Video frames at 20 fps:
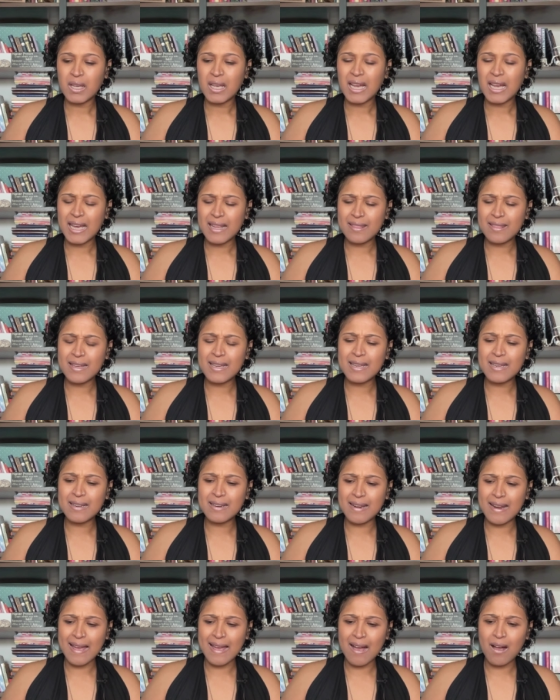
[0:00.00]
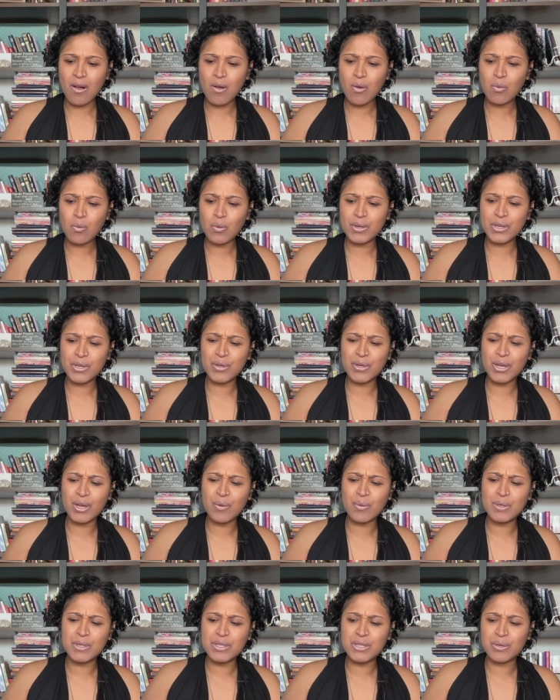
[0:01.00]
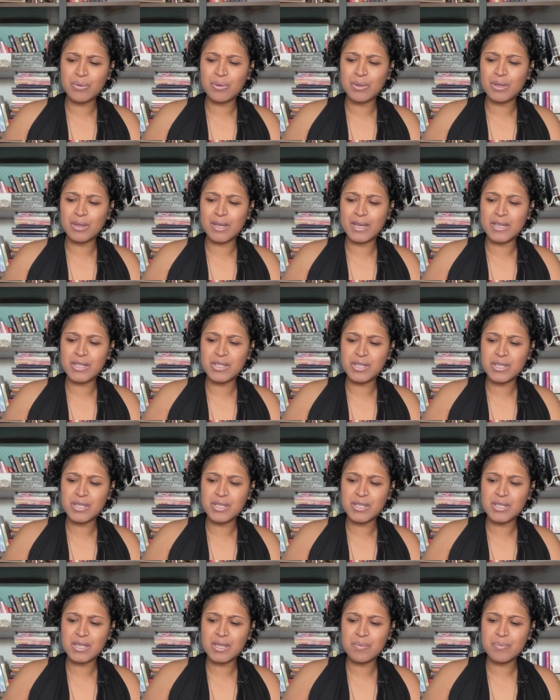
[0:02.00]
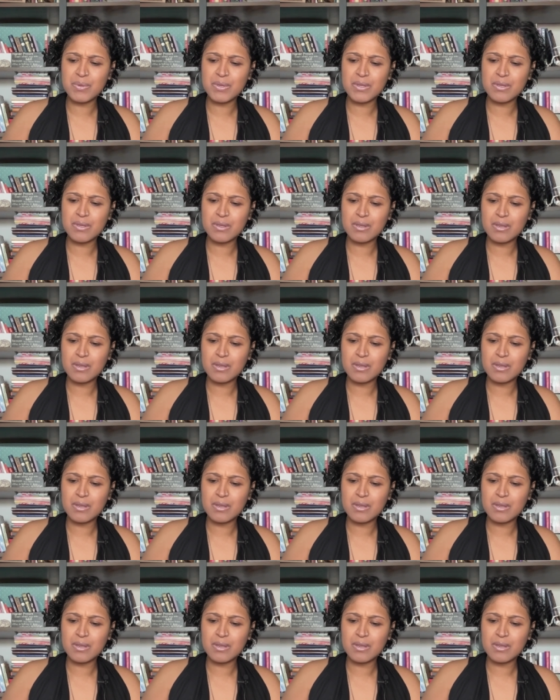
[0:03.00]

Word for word: I think now when you go into relationships,